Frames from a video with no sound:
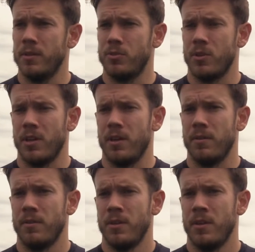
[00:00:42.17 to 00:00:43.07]
He's trying
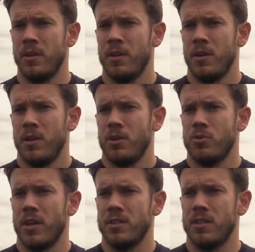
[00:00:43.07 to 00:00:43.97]

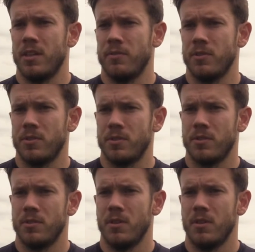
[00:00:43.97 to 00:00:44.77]
to give us